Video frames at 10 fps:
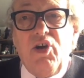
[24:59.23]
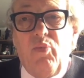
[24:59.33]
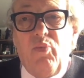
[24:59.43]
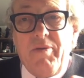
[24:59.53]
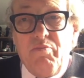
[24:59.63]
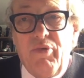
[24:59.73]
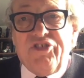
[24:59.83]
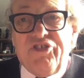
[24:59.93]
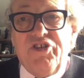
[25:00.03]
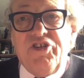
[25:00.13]
We
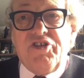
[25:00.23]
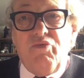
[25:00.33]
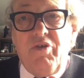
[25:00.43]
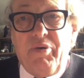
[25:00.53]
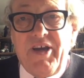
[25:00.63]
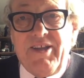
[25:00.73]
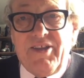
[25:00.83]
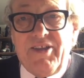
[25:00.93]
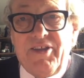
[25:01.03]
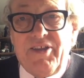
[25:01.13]
mustn't repeat
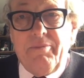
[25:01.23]
them.